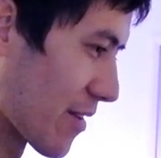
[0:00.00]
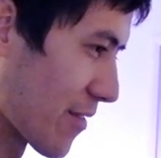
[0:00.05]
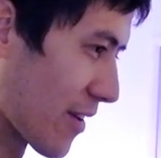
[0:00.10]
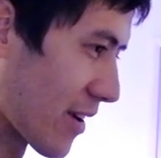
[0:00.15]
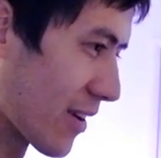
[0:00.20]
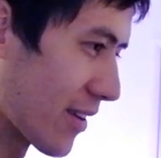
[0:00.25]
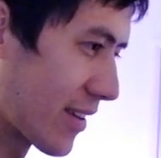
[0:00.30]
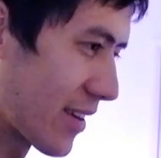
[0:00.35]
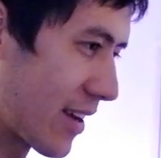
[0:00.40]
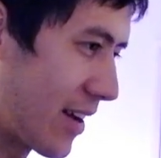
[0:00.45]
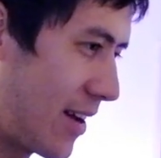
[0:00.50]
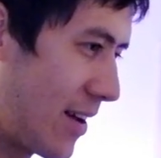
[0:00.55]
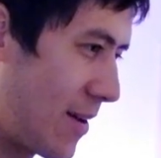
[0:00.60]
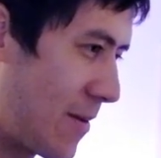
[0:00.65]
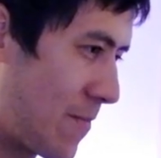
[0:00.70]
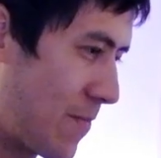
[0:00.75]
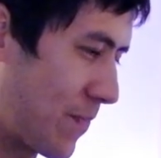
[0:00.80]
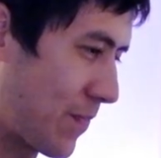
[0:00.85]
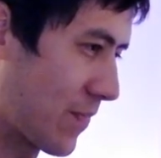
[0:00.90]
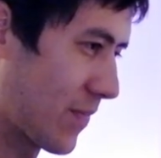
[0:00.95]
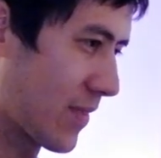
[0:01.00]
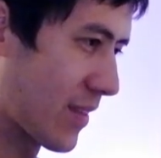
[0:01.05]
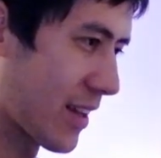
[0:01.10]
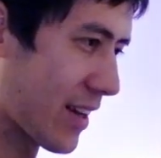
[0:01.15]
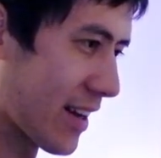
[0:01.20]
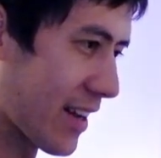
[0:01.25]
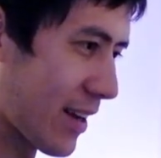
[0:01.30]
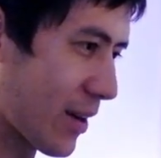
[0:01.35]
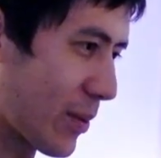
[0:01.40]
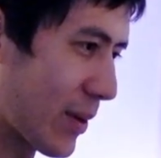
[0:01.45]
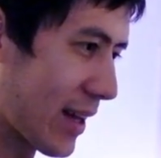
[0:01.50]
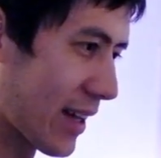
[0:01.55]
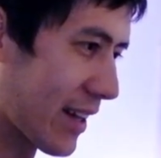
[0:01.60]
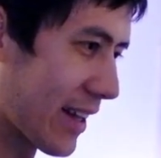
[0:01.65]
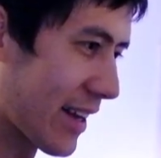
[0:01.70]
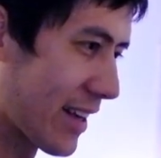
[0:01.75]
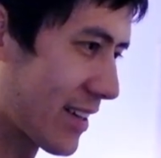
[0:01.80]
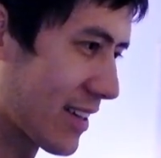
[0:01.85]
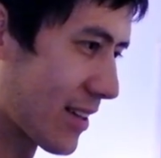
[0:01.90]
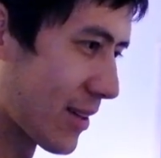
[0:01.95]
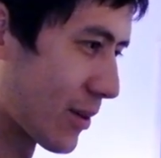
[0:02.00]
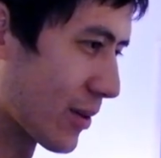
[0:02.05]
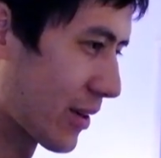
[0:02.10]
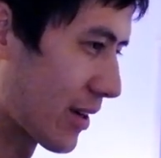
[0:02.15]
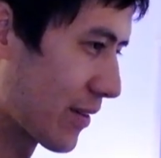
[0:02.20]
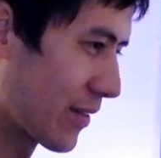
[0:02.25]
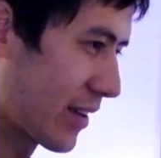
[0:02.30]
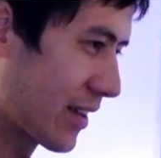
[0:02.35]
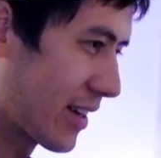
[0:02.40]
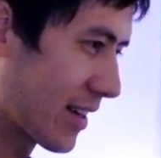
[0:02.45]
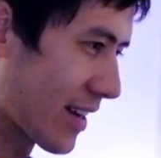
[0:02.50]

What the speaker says: found that I quite liked the look of it.